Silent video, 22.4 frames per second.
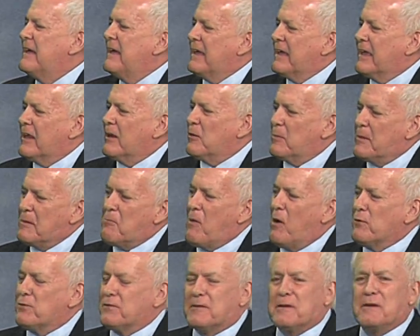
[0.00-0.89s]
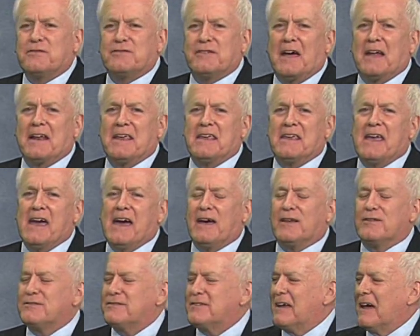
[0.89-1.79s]
It'll be mostly sunny,
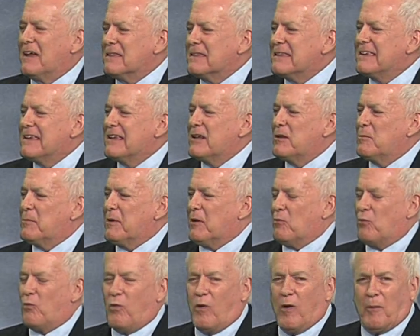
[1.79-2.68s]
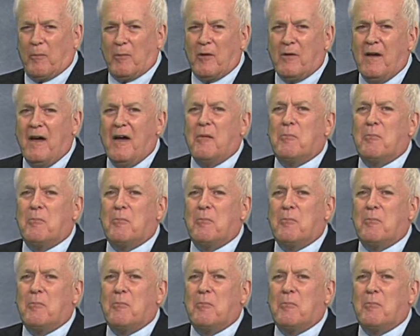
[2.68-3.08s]
yes, a little bit warmer,